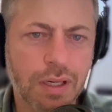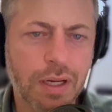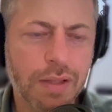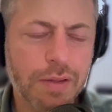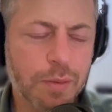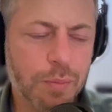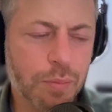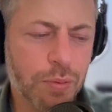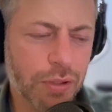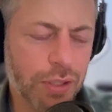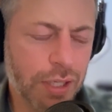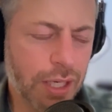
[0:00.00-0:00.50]

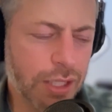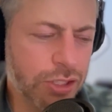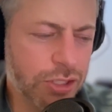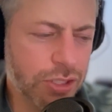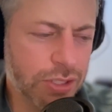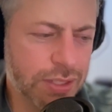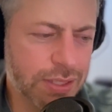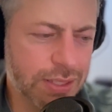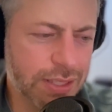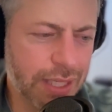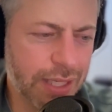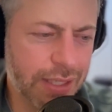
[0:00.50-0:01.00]
the
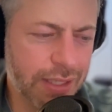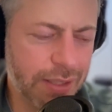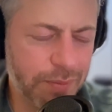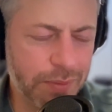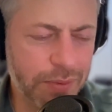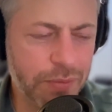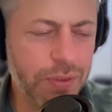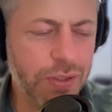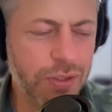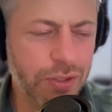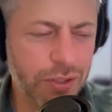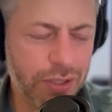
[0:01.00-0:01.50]
production side, I
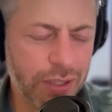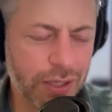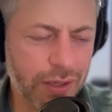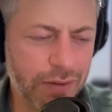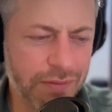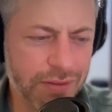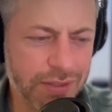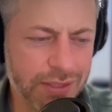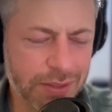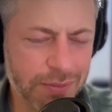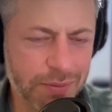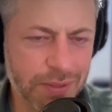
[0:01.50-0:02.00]
mean, we heard
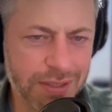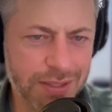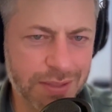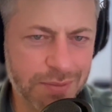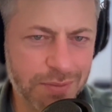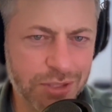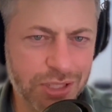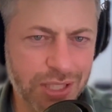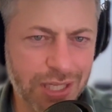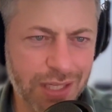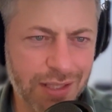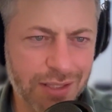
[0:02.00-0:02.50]
obviously about
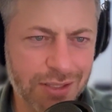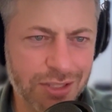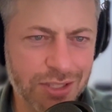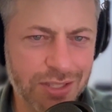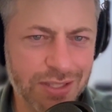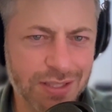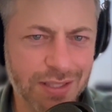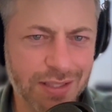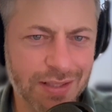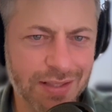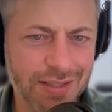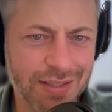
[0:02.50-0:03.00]
some
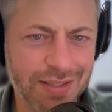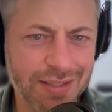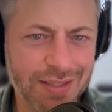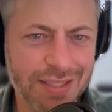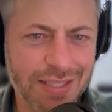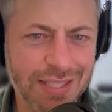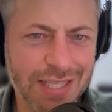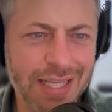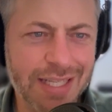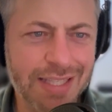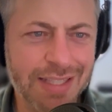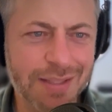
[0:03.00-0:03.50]
challenges on the
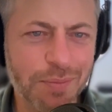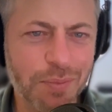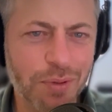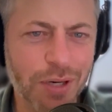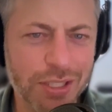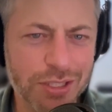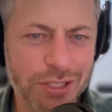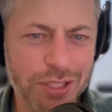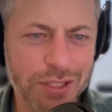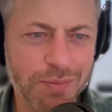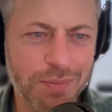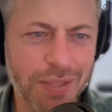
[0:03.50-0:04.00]
getting the
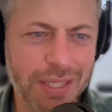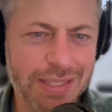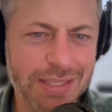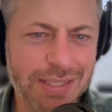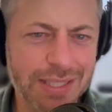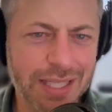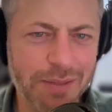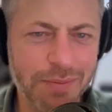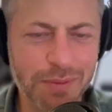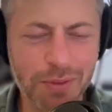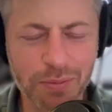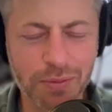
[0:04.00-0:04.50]
project made
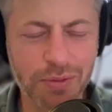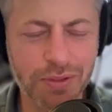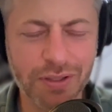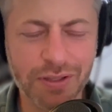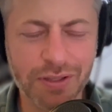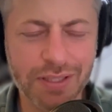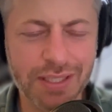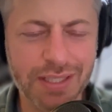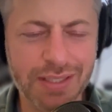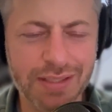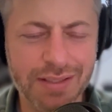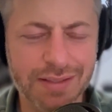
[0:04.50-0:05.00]
side, but were
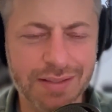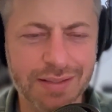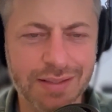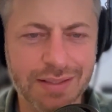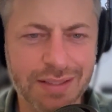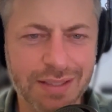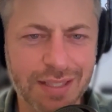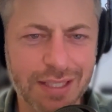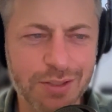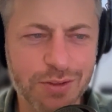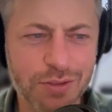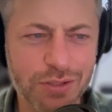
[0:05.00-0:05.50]
there any
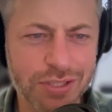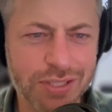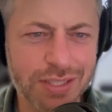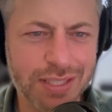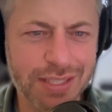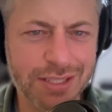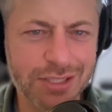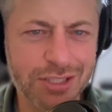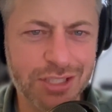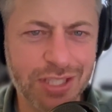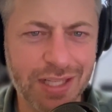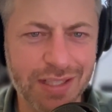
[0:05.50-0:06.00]

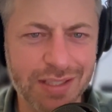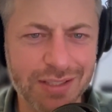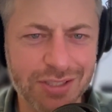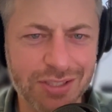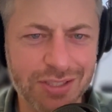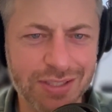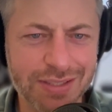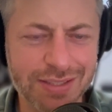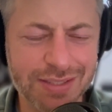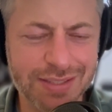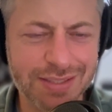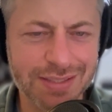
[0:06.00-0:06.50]
interesting
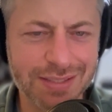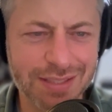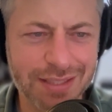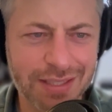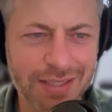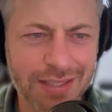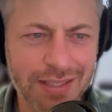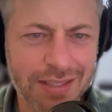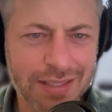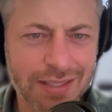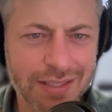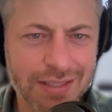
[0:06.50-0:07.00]
challenges
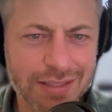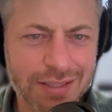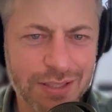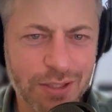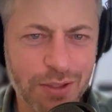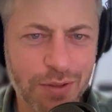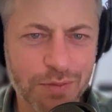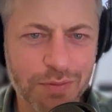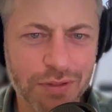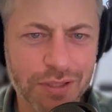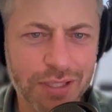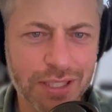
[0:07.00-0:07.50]
to
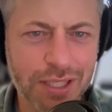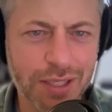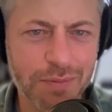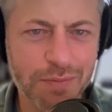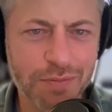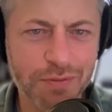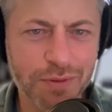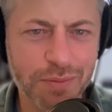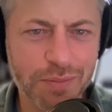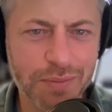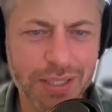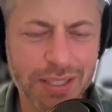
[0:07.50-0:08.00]
overcome
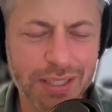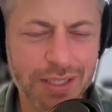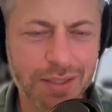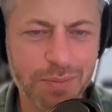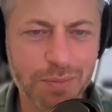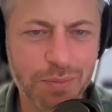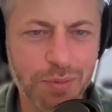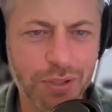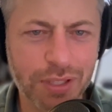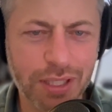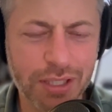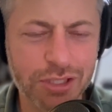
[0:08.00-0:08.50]
from like a
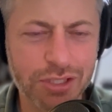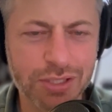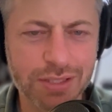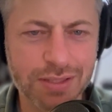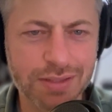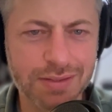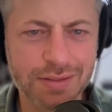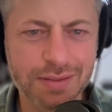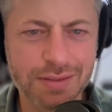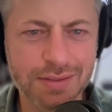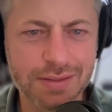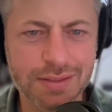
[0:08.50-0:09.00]

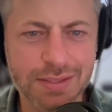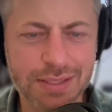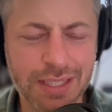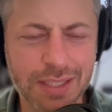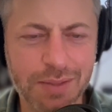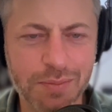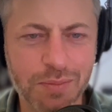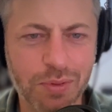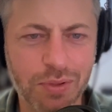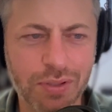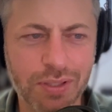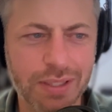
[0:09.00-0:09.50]
production
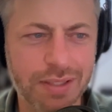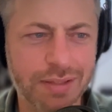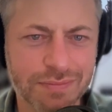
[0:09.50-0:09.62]
standpoint?